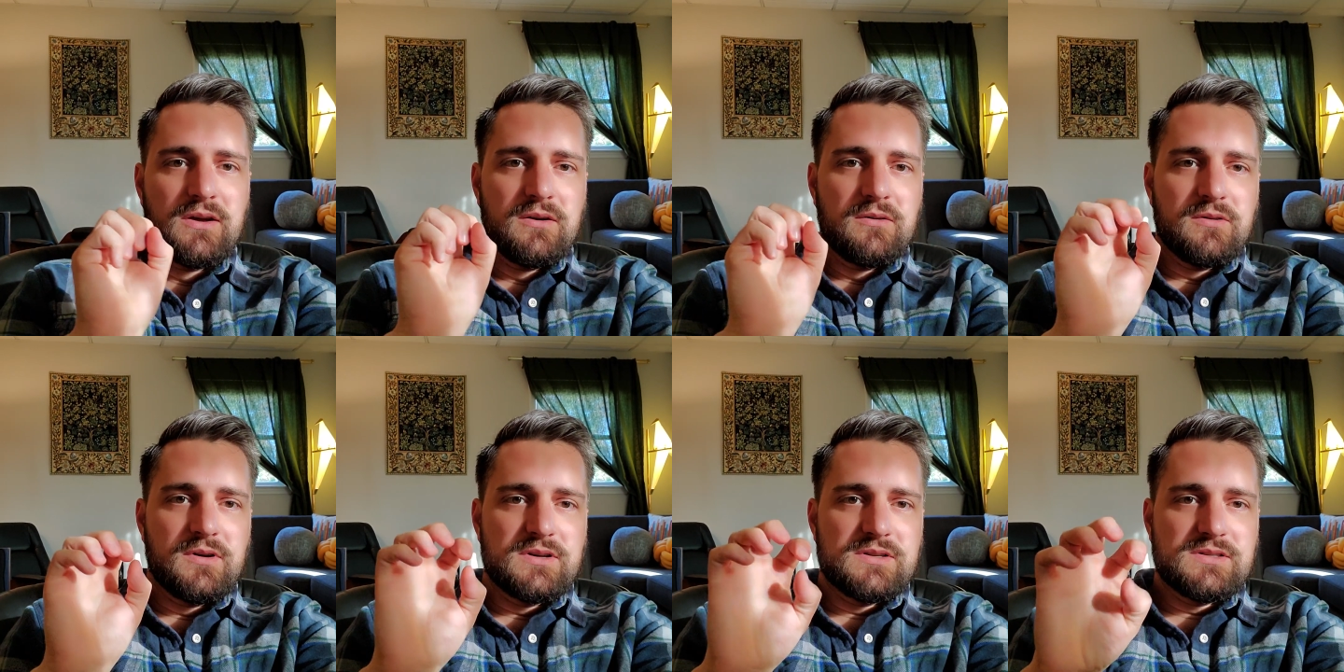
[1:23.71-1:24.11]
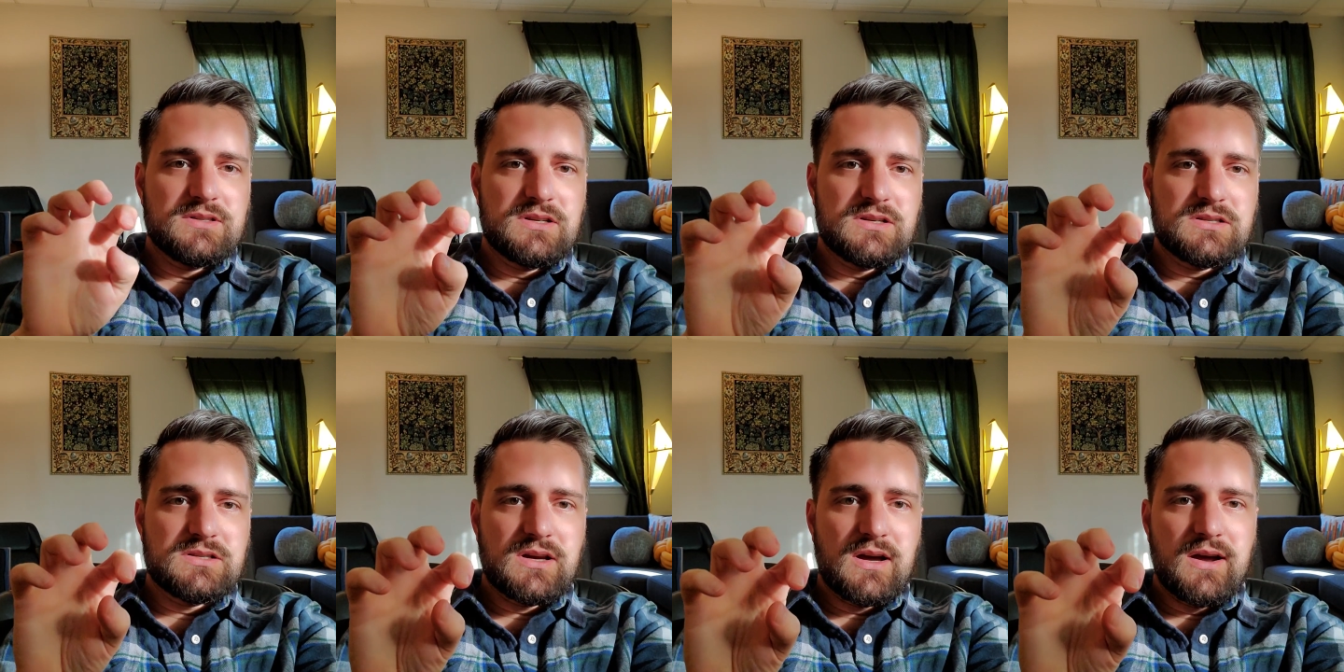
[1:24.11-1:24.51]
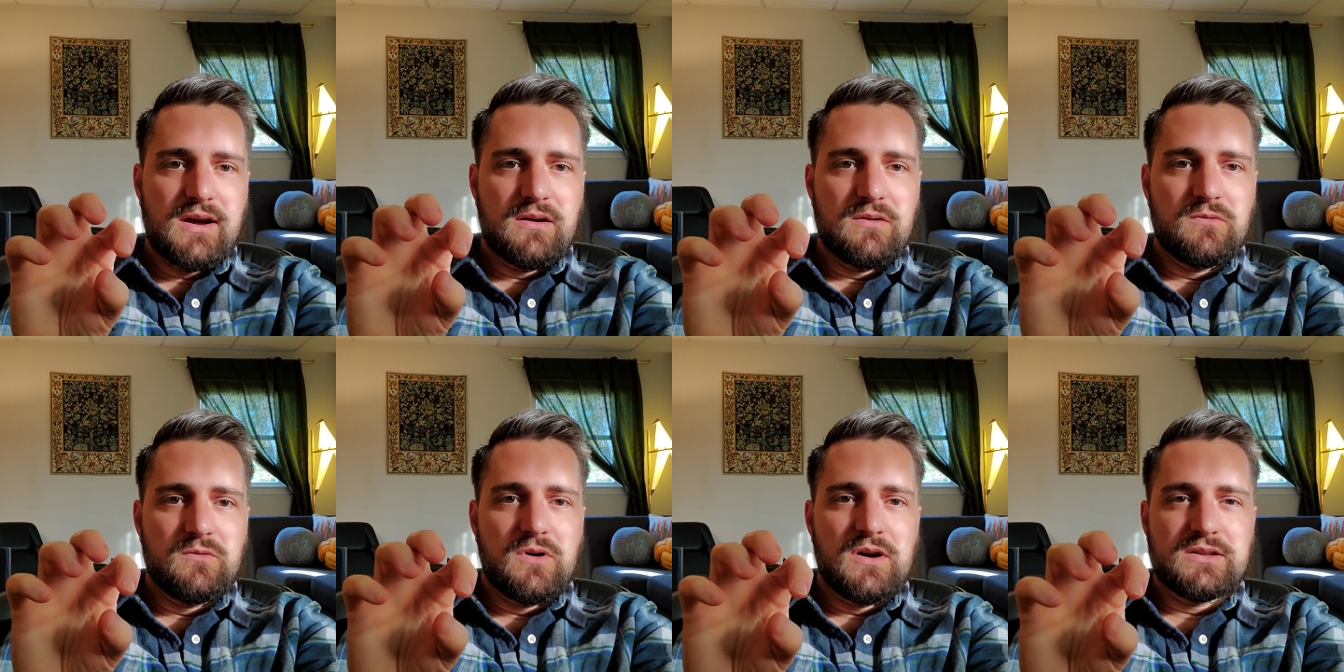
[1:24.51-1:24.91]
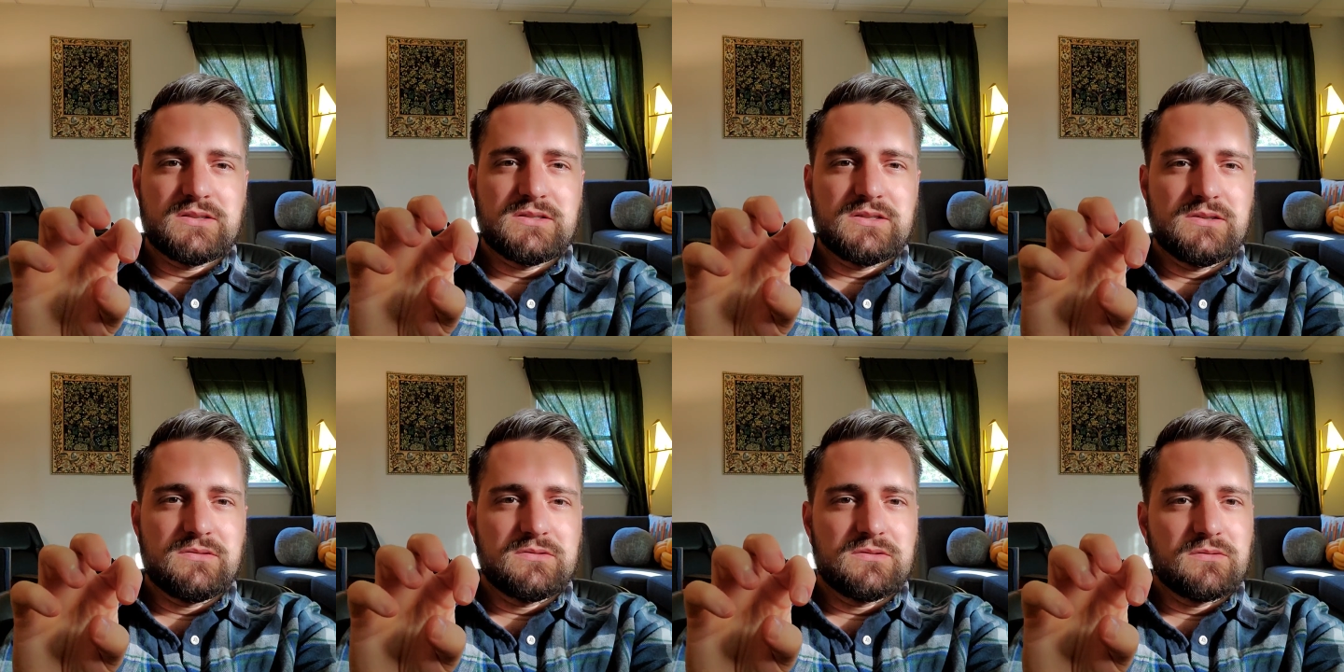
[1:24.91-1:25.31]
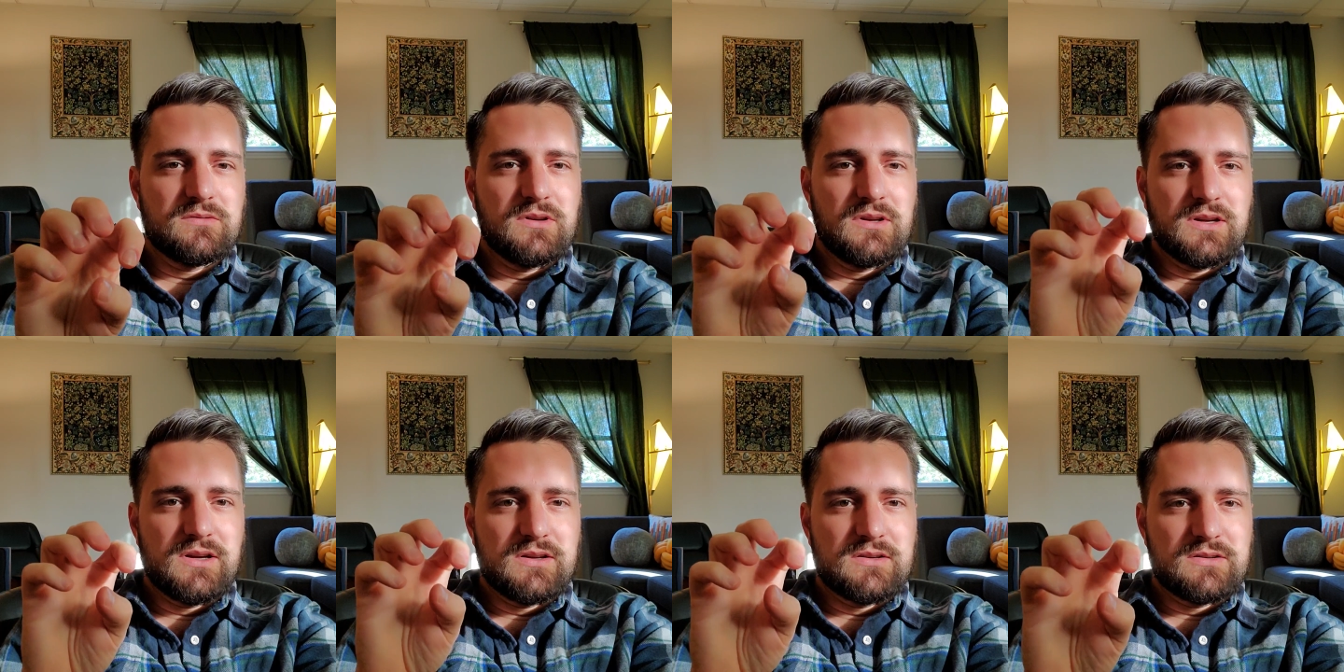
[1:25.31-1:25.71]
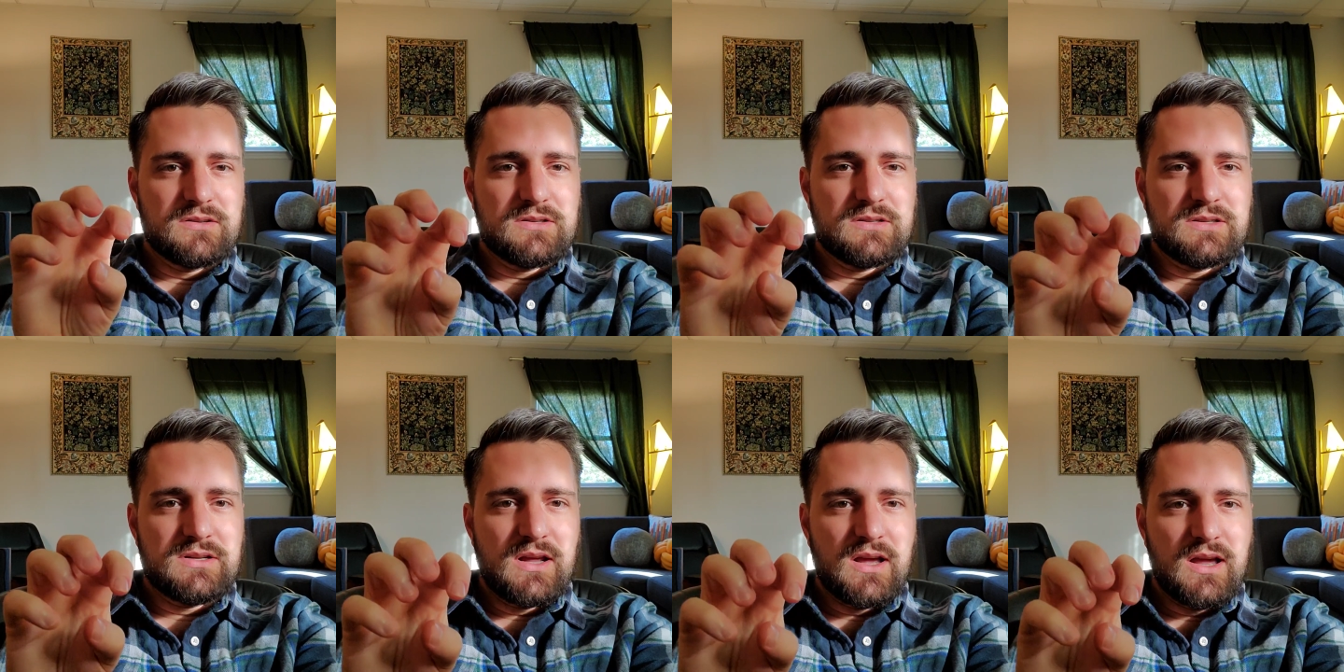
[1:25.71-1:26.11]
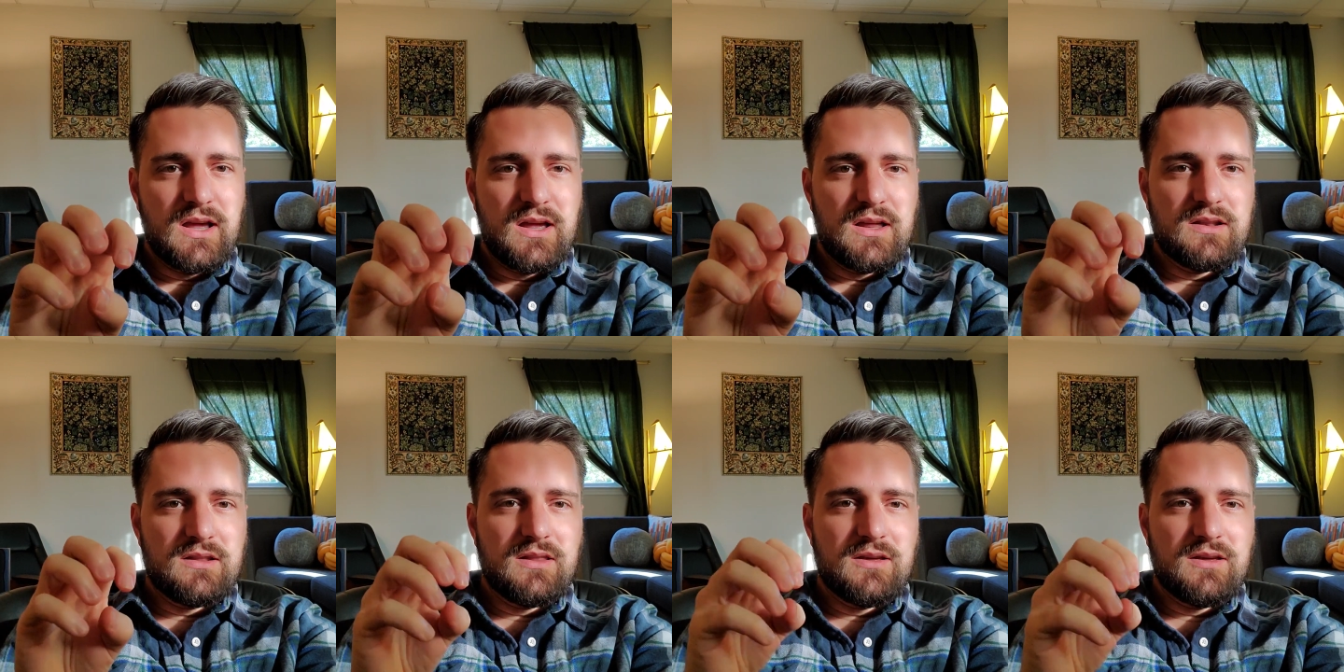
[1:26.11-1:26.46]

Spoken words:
Whereas this side wants you to really understand.